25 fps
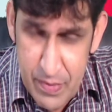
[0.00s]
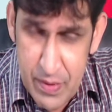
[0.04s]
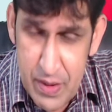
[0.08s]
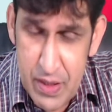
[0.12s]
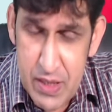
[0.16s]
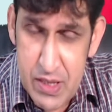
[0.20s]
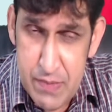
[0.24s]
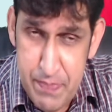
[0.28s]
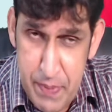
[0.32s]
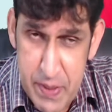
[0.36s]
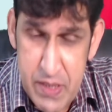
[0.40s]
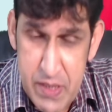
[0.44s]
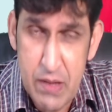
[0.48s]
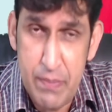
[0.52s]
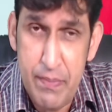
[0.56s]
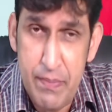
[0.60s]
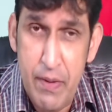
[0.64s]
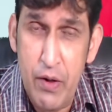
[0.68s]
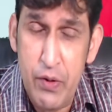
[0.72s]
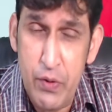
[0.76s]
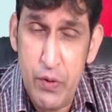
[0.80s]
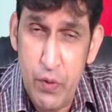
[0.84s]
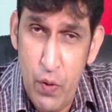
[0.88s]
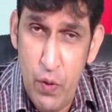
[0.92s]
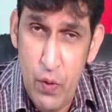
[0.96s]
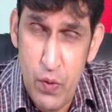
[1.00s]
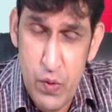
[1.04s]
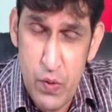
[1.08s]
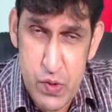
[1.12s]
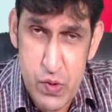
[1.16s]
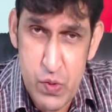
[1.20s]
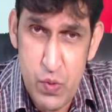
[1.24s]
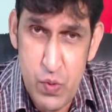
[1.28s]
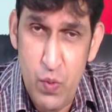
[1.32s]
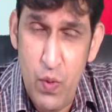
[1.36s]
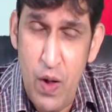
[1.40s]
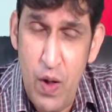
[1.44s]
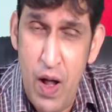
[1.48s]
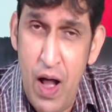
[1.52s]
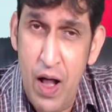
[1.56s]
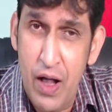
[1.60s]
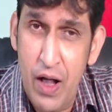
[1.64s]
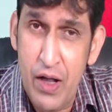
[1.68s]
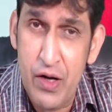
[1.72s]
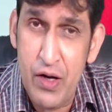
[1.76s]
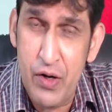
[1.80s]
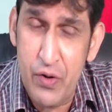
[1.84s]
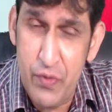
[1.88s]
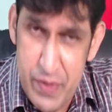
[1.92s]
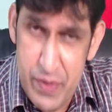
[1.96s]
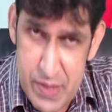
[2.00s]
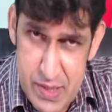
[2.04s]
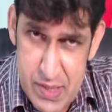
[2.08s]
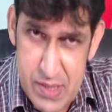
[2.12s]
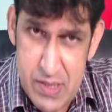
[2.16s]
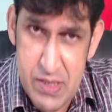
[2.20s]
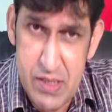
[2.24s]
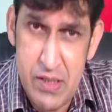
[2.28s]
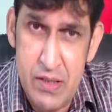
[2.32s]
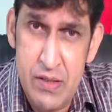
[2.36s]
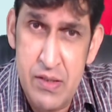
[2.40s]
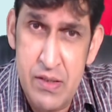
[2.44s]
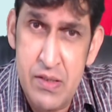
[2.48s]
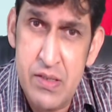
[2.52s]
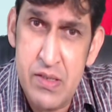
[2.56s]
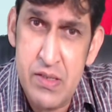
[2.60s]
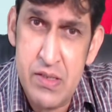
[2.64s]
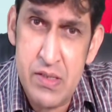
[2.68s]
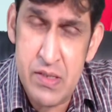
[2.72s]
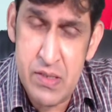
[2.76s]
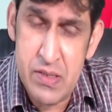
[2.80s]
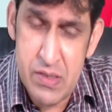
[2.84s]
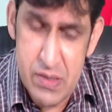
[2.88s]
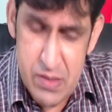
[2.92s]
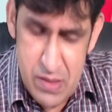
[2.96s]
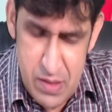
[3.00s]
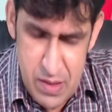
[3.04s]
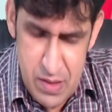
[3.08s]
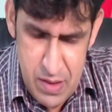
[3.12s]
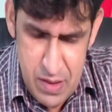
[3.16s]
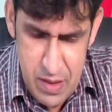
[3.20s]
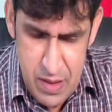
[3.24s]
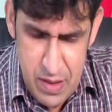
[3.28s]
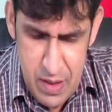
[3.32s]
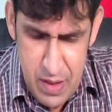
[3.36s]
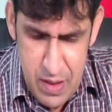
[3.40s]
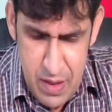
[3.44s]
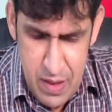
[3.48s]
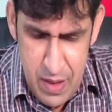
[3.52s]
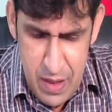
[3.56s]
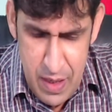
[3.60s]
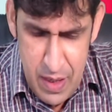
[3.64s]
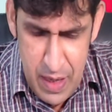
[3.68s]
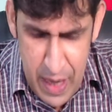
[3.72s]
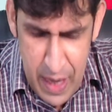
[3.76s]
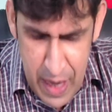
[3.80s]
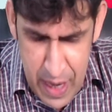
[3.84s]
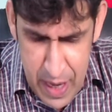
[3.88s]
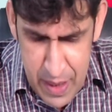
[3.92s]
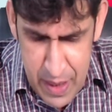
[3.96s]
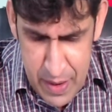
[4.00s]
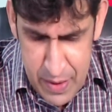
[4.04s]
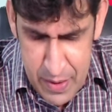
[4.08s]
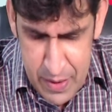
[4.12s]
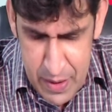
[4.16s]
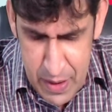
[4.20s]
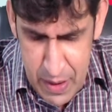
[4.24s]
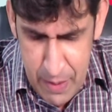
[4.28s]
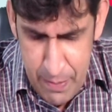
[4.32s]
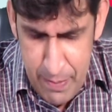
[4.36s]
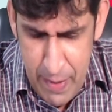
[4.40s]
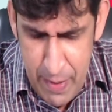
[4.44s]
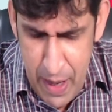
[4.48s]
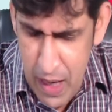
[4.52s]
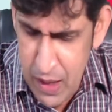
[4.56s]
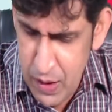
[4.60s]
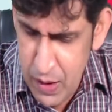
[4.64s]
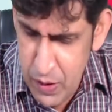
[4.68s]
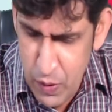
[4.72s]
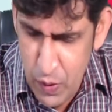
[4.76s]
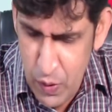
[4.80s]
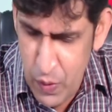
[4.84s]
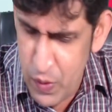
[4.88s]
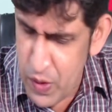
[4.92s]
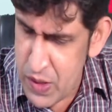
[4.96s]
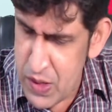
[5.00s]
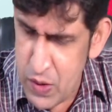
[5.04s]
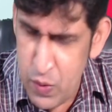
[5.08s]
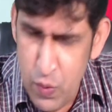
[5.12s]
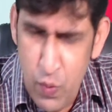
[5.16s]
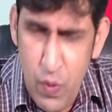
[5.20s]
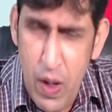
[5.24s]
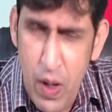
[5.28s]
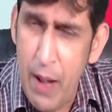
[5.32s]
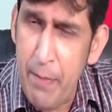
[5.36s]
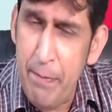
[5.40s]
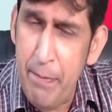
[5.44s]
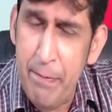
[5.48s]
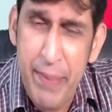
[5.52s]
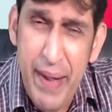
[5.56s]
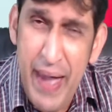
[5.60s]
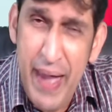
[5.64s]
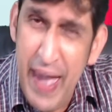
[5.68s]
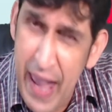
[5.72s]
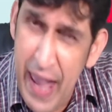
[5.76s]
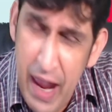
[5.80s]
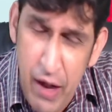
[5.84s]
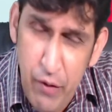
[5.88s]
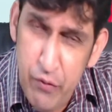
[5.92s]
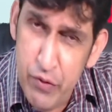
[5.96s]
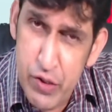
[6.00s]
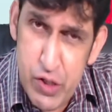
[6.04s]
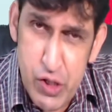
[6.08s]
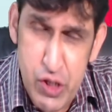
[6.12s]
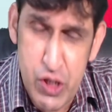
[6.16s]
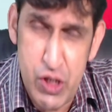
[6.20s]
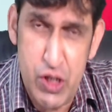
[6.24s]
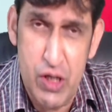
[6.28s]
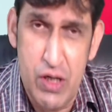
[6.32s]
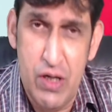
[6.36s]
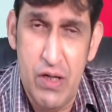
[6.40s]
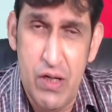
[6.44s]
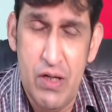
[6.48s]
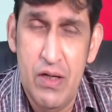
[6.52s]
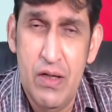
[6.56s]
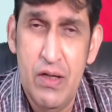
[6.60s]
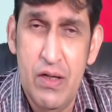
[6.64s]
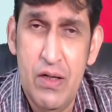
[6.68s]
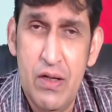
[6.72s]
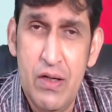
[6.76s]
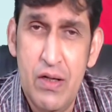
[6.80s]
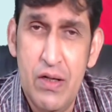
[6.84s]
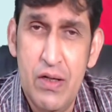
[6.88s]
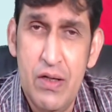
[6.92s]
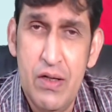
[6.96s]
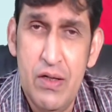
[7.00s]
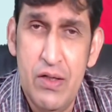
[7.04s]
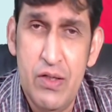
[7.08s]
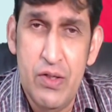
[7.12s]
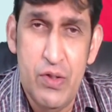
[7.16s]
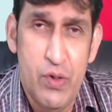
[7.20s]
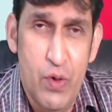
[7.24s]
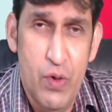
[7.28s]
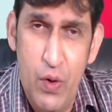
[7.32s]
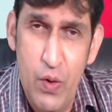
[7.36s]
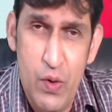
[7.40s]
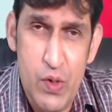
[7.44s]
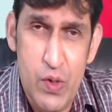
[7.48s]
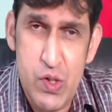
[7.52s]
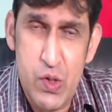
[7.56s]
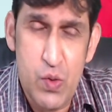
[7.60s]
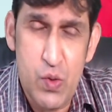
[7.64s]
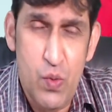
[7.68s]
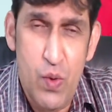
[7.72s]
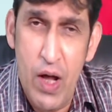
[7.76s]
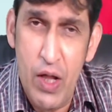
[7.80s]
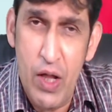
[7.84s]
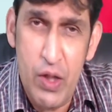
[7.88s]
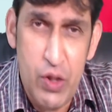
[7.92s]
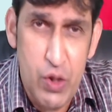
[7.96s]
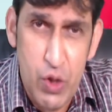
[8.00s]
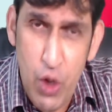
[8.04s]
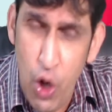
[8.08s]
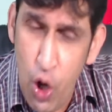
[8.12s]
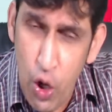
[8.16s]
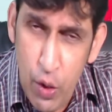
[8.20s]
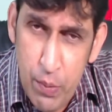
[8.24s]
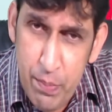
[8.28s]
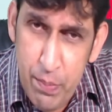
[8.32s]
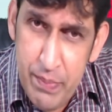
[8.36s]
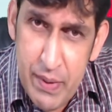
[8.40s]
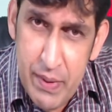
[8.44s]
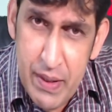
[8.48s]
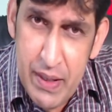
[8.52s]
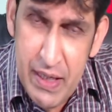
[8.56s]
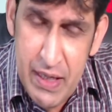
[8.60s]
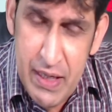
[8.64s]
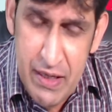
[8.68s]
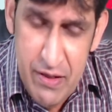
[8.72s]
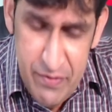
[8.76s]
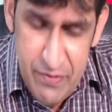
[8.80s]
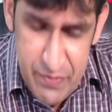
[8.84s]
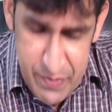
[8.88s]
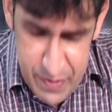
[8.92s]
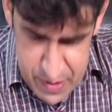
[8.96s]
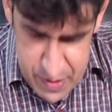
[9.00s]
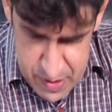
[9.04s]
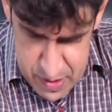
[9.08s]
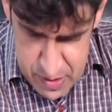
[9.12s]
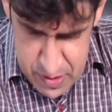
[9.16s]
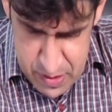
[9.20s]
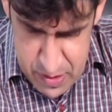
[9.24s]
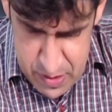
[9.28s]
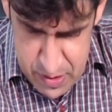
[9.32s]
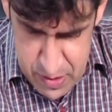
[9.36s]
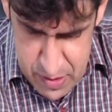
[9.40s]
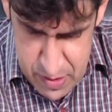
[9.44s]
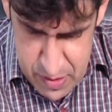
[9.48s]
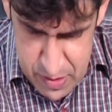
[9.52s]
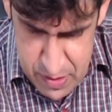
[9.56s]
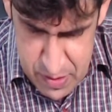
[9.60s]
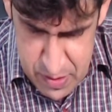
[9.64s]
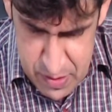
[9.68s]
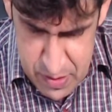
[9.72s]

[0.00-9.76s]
It speaks about those who are Christians, and among those who are perishing, those who are non-believers.